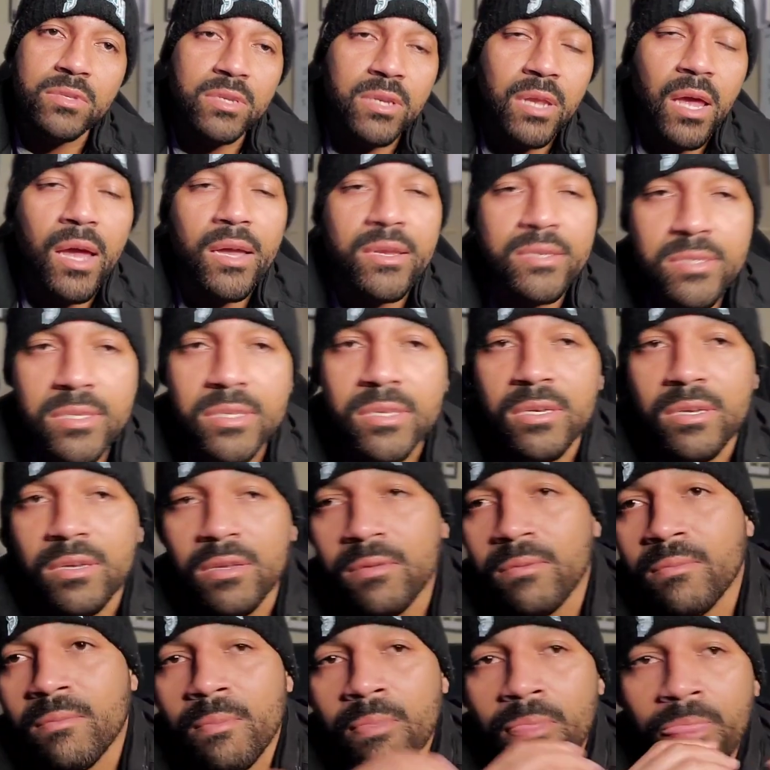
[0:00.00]
the docs
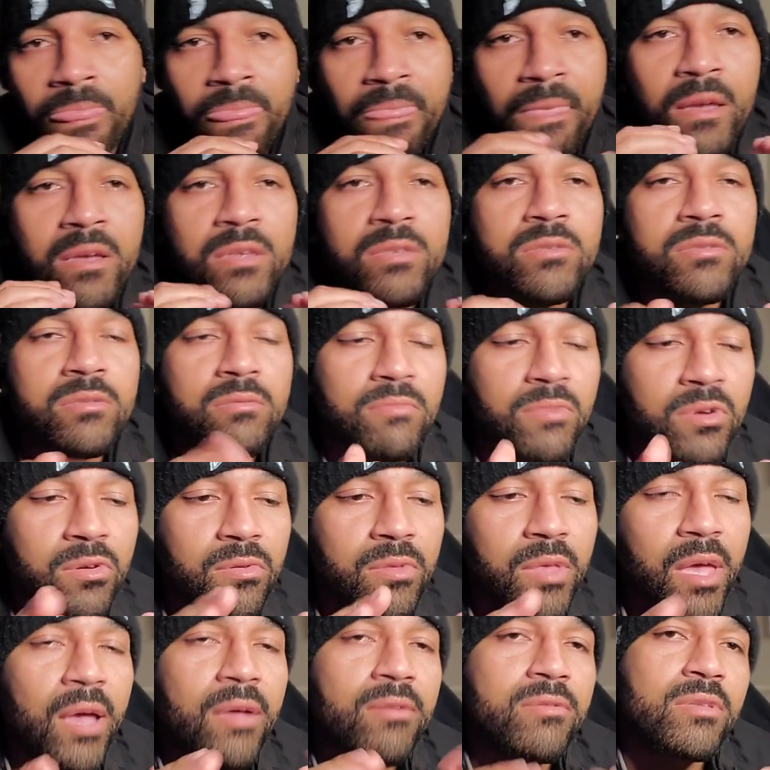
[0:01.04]
to
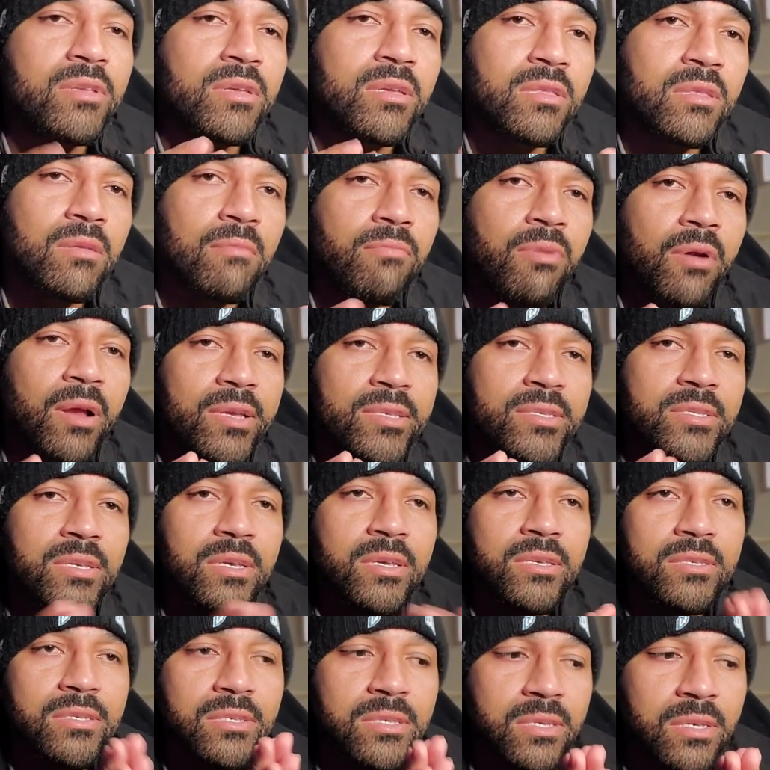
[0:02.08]
smooth out the
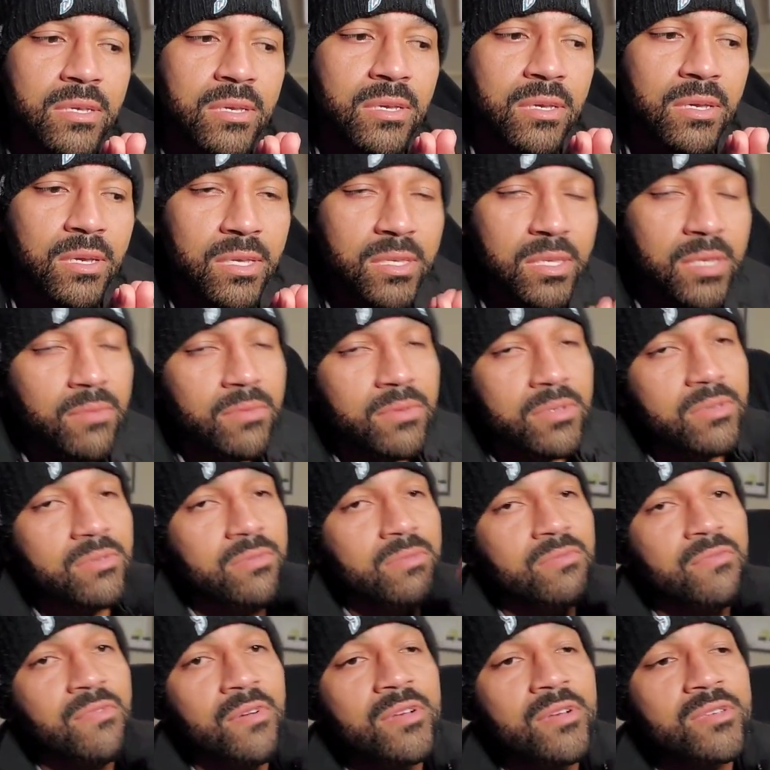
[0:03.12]
process because he
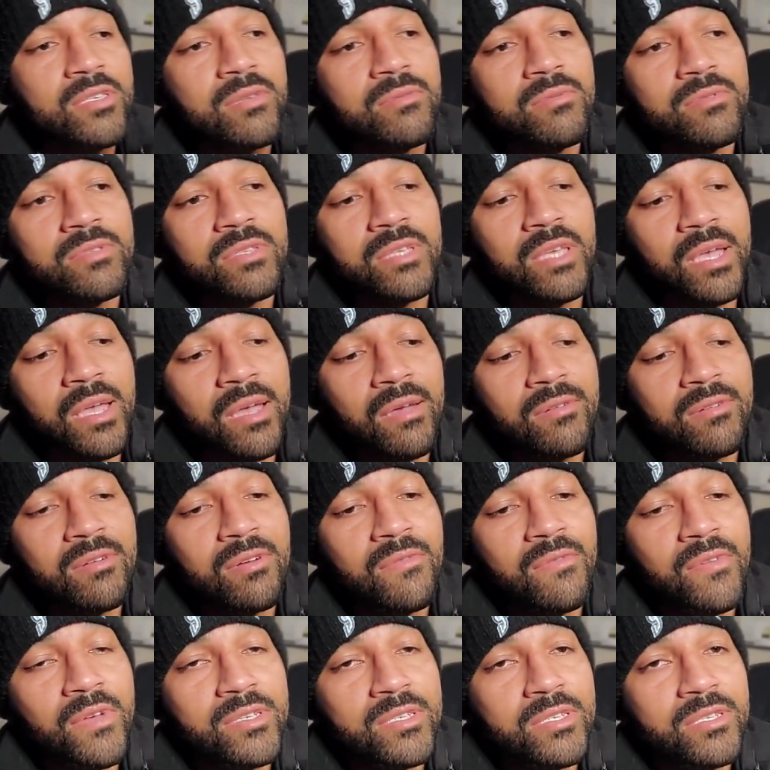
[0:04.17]
was first he was like, I don't
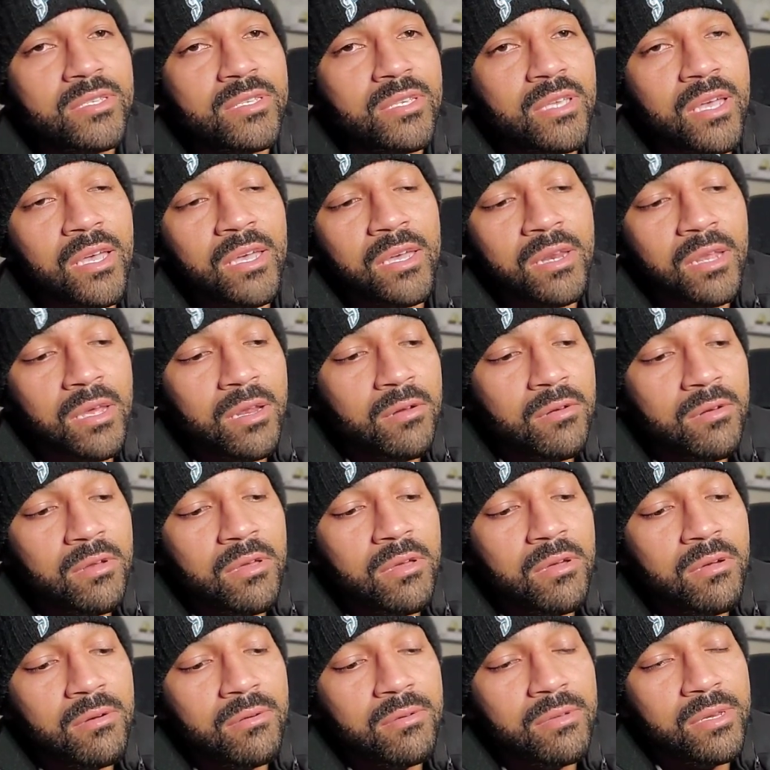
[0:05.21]
know if I should sign. I don't
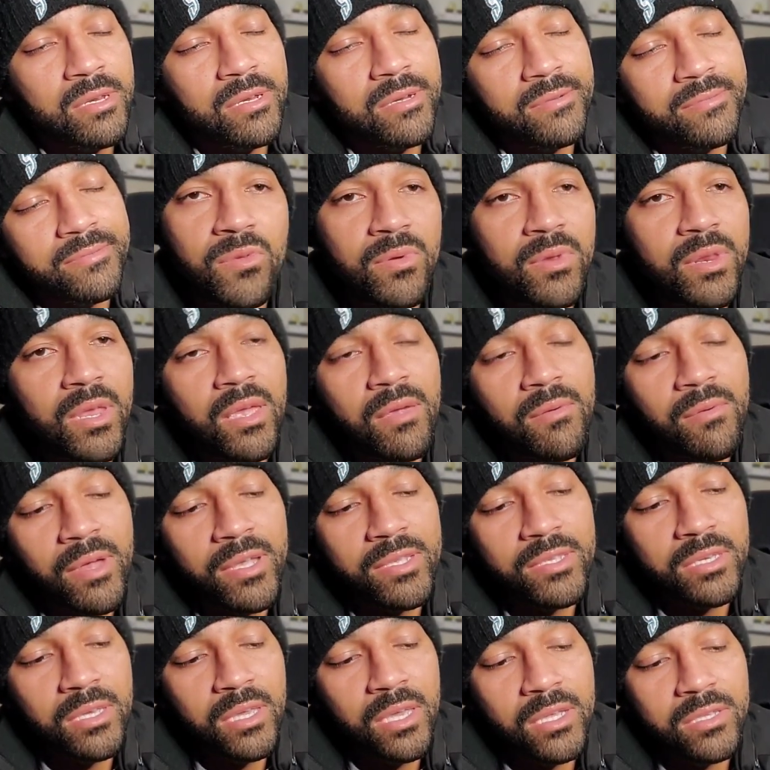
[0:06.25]
know, you know, three day
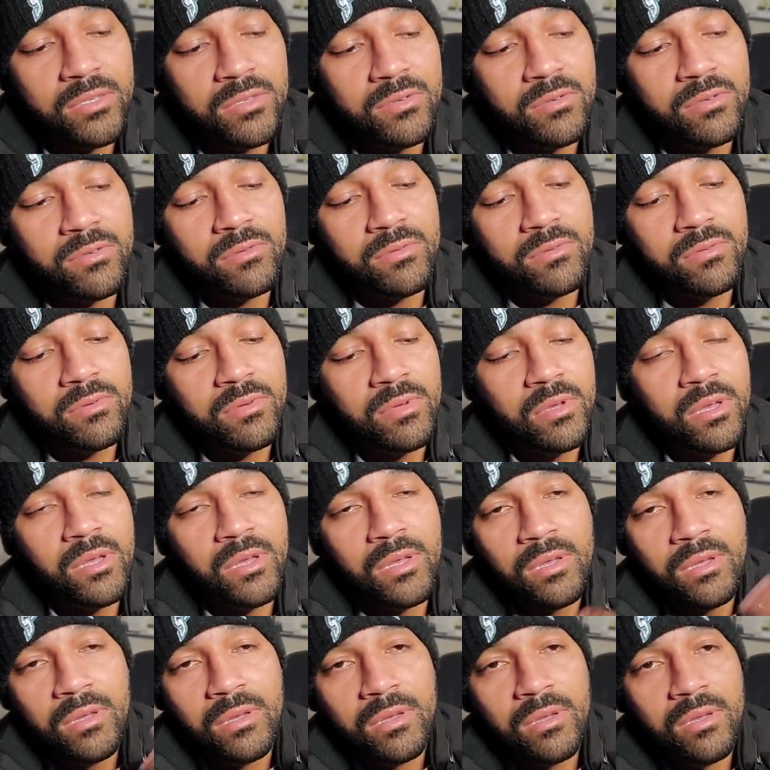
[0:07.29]
right to cancel,
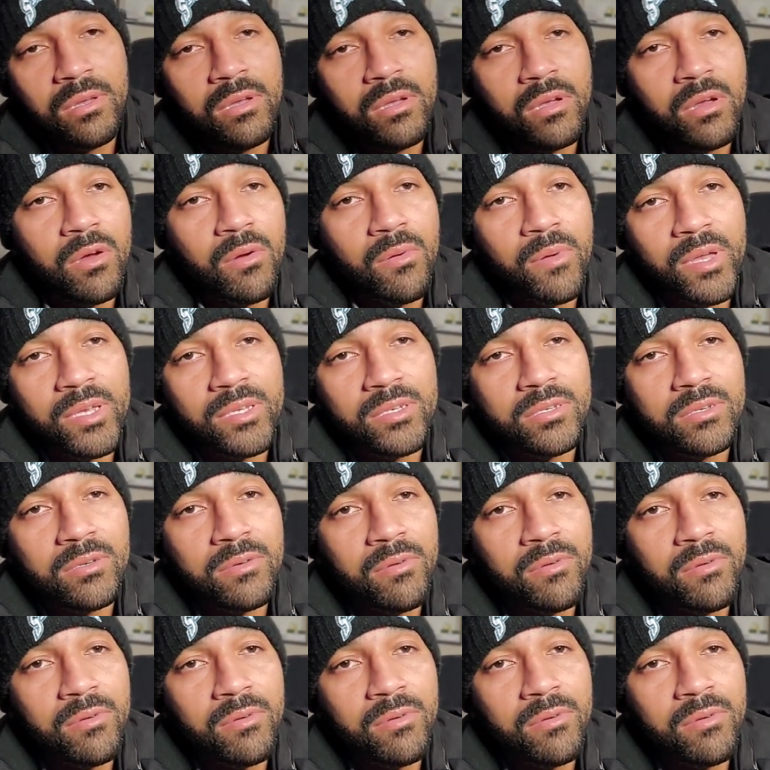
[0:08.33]
correction